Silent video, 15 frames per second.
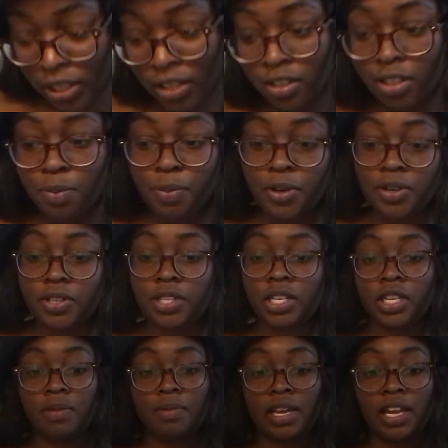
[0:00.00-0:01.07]
This
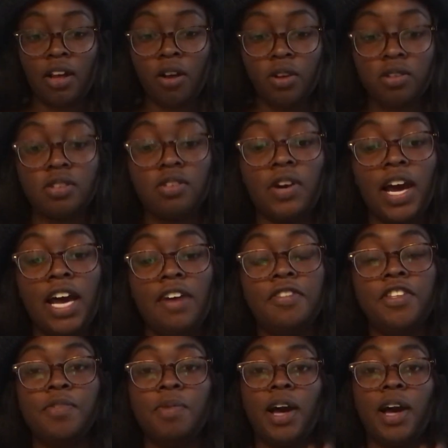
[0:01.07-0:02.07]
person may also have some